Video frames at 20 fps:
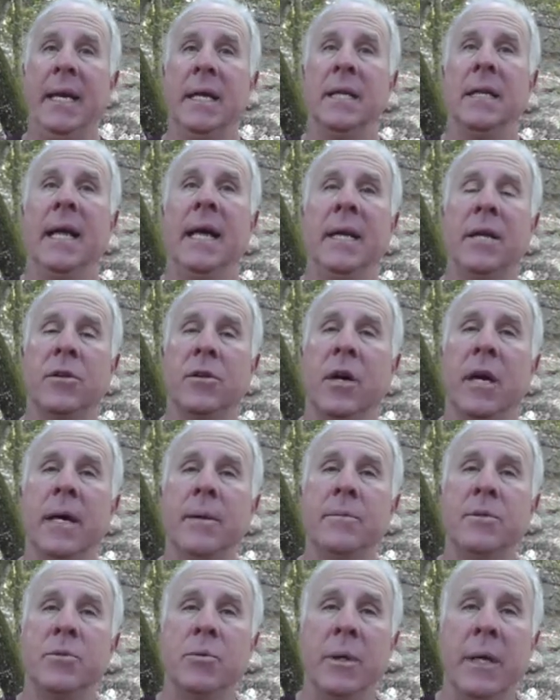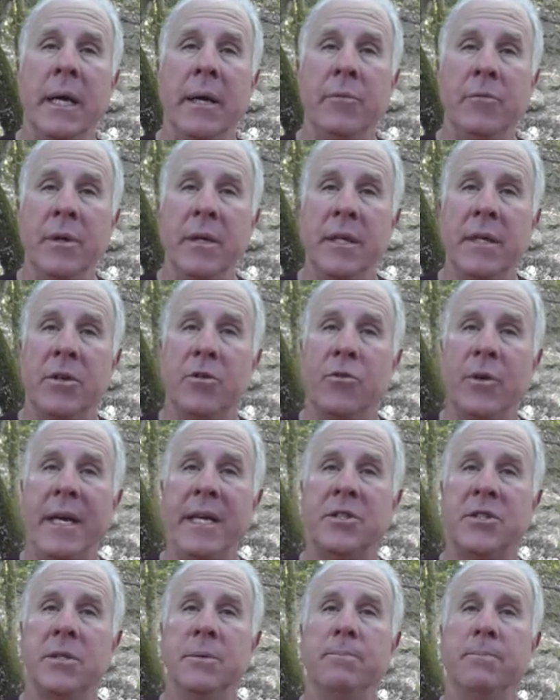A lot of times when I really
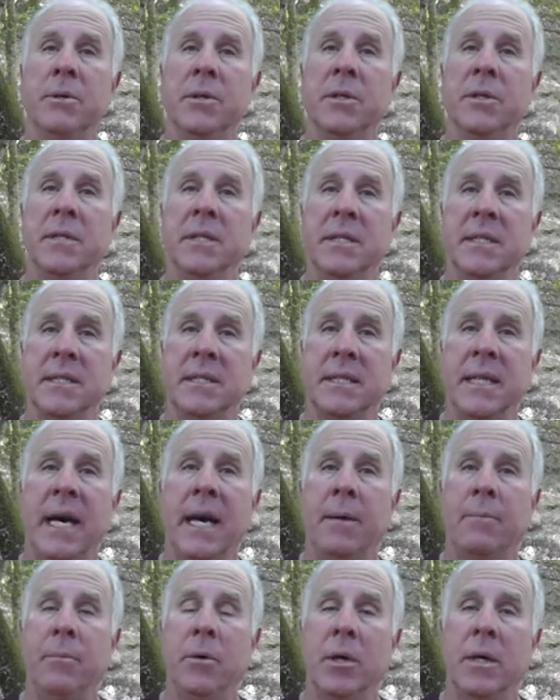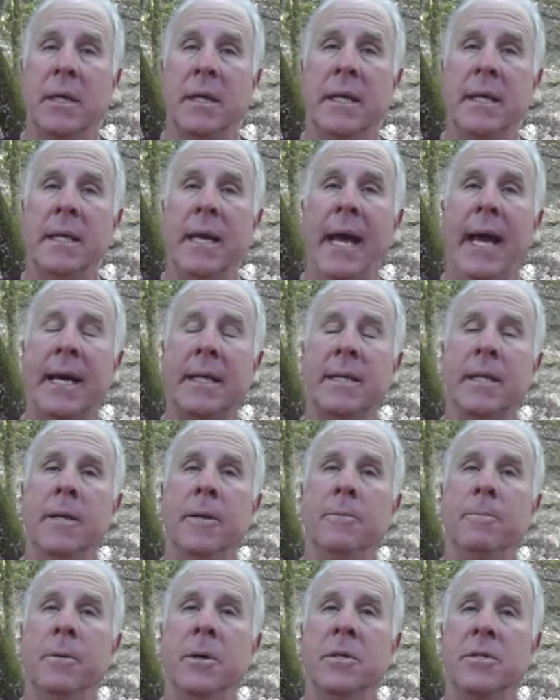crashed and burned in the stock market, acted
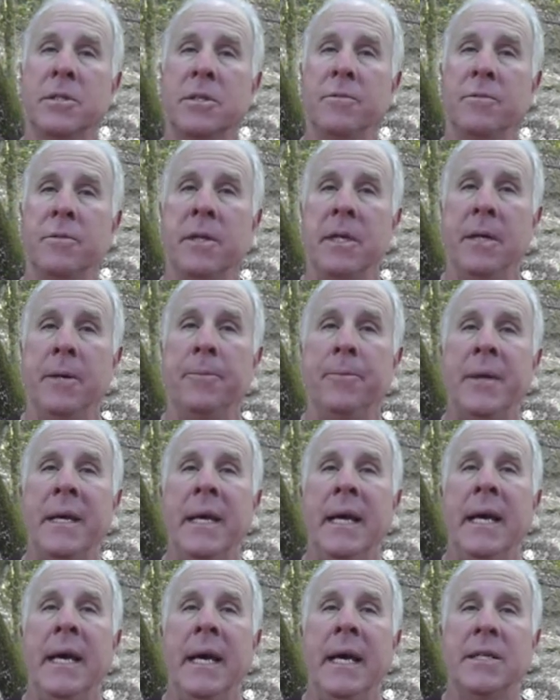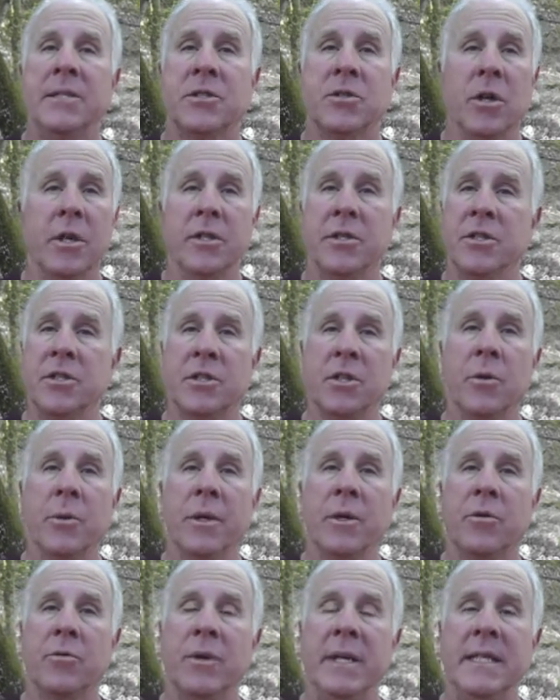impulsively, and started just
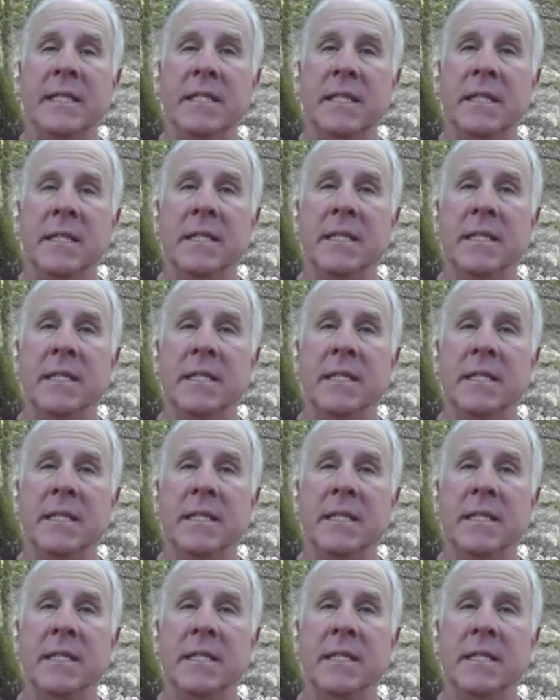going crazy in